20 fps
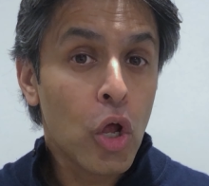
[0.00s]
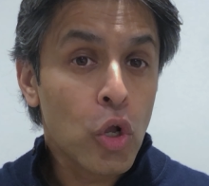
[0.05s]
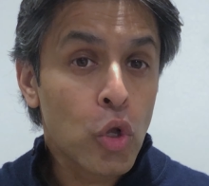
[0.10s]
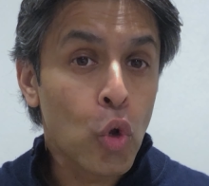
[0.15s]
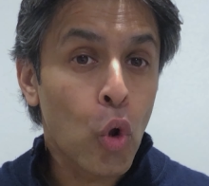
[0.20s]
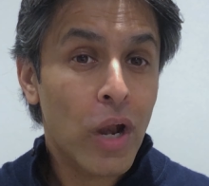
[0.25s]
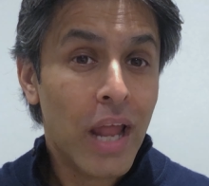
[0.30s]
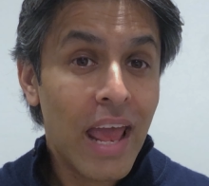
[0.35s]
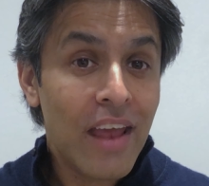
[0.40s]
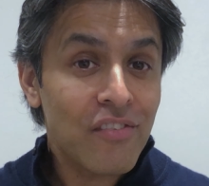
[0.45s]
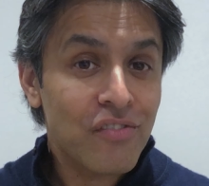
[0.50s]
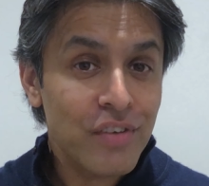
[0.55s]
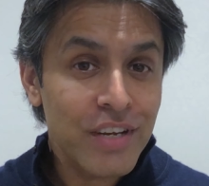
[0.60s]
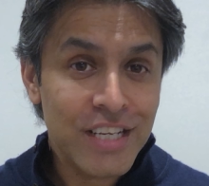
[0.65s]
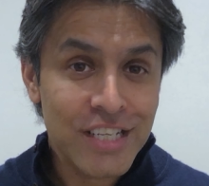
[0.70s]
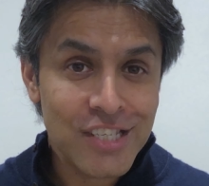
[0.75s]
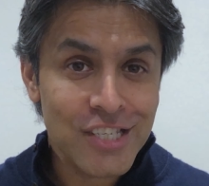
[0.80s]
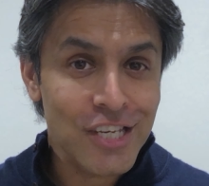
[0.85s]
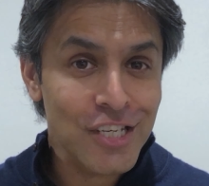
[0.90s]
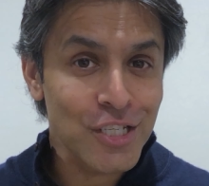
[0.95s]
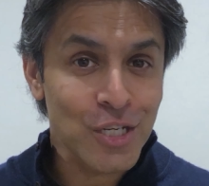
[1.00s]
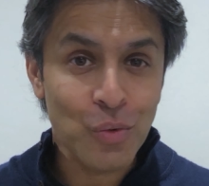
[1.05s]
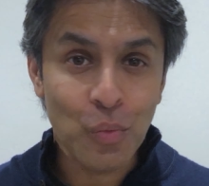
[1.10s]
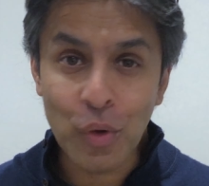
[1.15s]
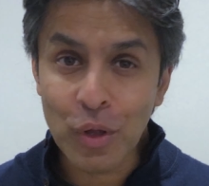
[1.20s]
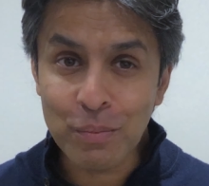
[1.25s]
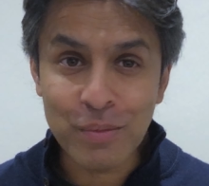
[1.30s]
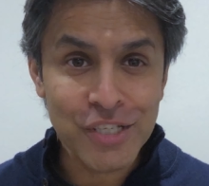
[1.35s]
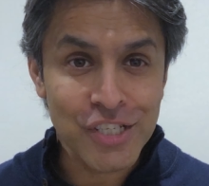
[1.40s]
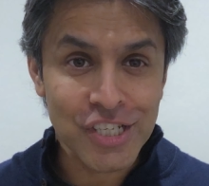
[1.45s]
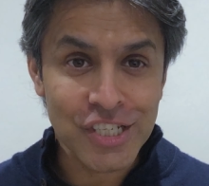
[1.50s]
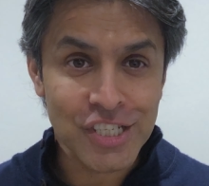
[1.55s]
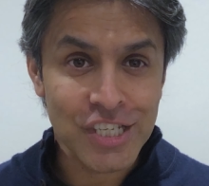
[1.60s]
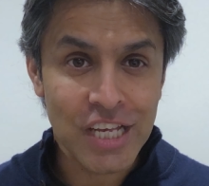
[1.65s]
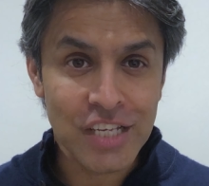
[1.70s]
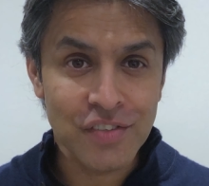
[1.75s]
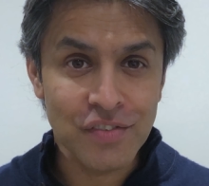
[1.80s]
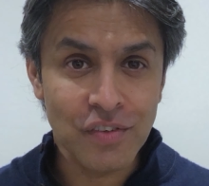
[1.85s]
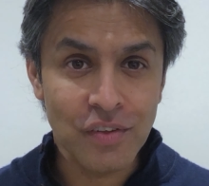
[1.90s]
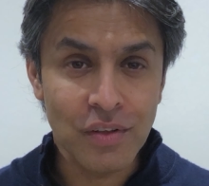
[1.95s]
not every decision will be
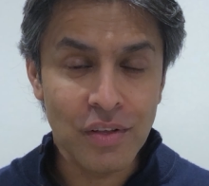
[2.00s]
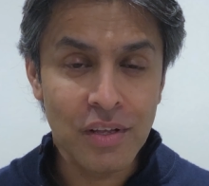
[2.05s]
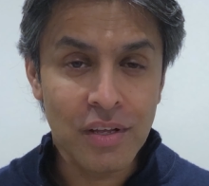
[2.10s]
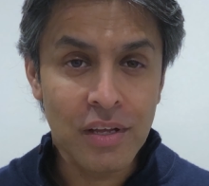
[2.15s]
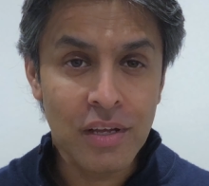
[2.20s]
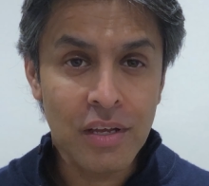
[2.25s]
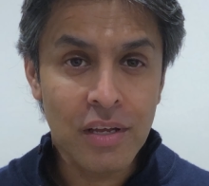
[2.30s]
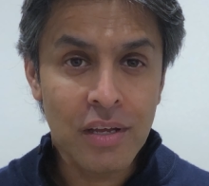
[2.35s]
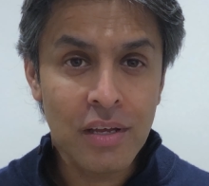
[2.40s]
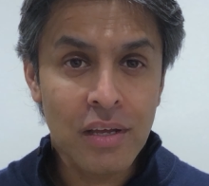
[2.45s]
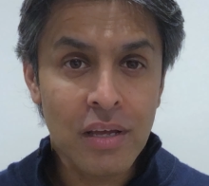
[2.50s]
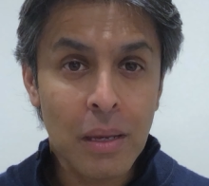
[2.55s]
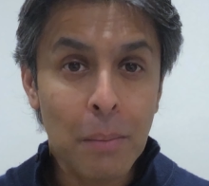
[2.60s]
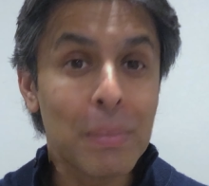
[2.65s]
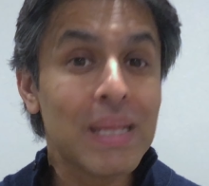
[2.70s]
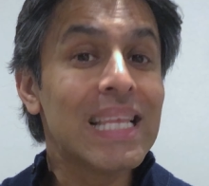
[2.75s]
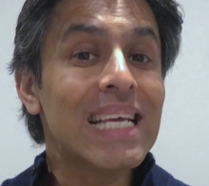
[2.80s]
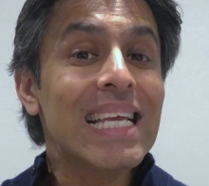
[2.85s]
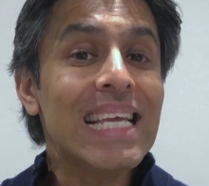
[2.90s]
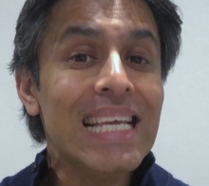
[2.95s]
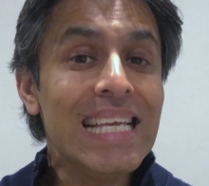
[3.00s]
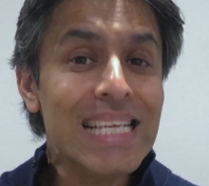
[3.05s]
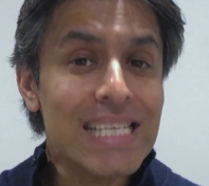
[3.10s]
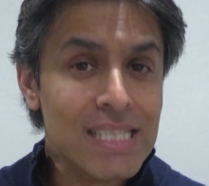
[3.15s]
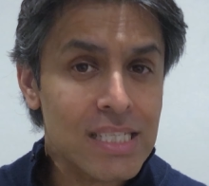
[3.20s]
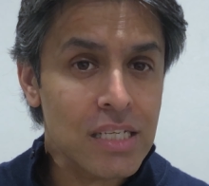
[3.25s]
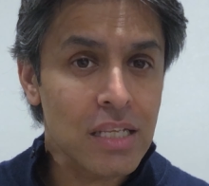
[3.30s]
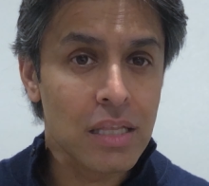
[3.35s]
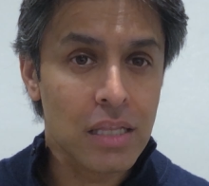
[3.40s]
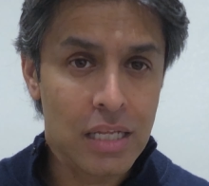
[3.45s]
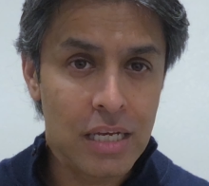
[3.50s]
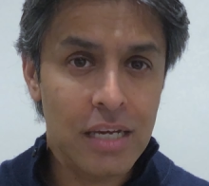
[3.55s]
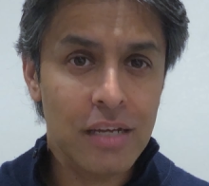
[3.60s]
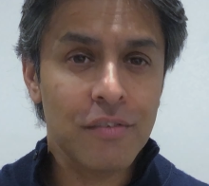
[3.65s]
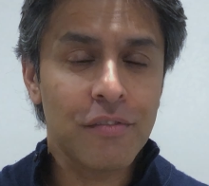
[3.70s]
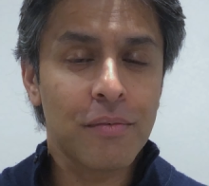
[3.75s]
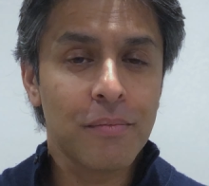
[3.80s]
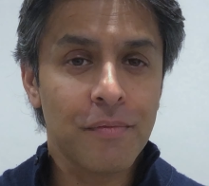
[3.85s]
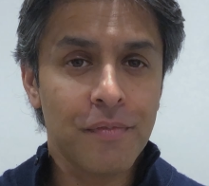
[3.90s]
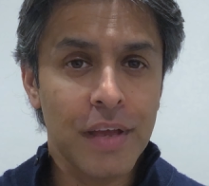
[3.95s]
successful, but the key is to learn
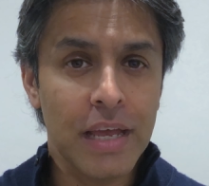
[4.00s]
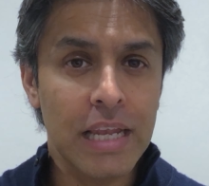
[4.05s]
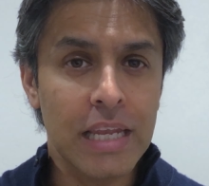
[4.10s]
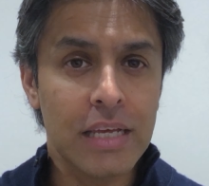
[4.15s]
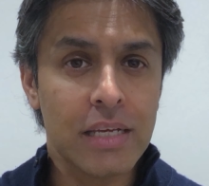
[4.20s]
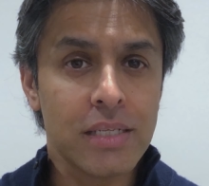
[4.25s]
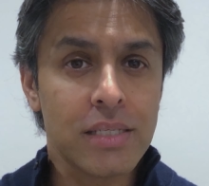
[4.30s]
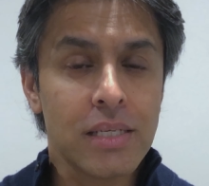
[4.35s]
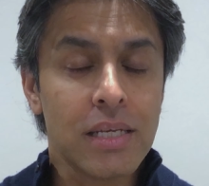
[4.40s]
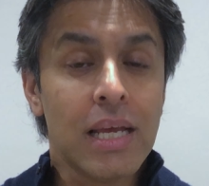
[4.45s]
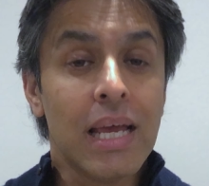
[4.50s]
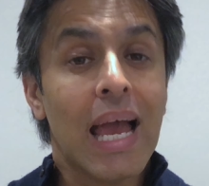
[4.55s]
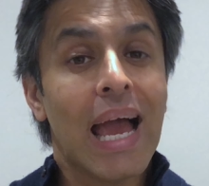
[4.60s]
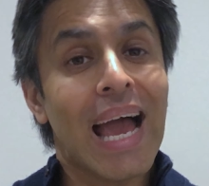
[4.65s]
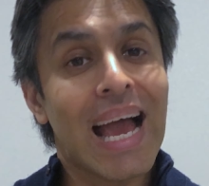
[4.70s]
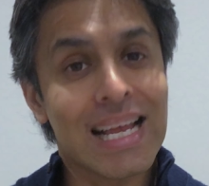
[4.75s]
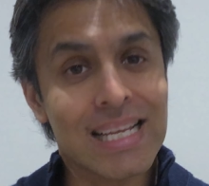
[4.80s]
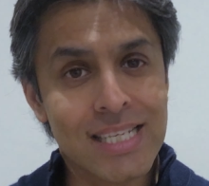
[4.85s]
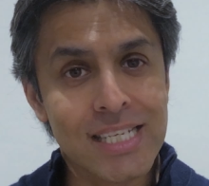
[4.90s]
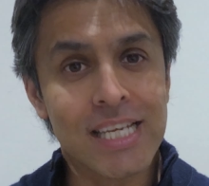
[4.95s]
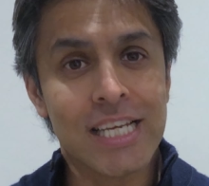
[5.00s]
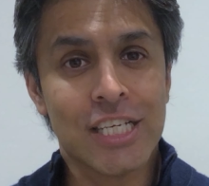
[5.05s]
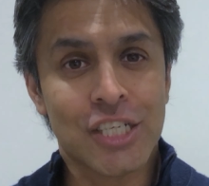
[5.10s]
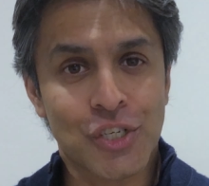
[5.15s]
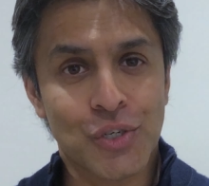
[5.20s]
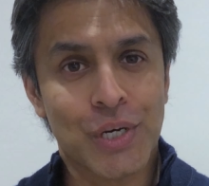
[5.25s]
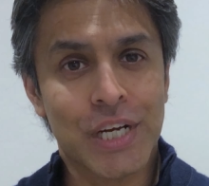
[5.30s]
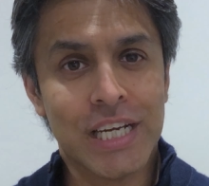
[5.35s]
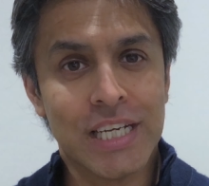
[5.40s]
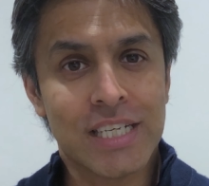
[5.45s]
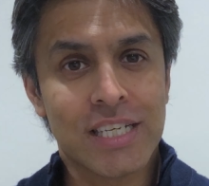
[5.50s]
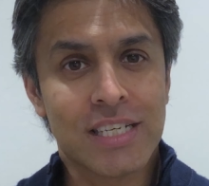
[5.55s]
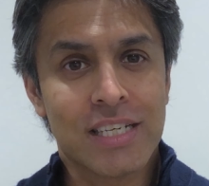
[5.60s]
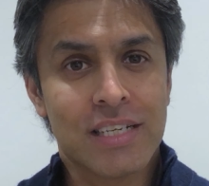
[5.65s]
from failures and to iterate.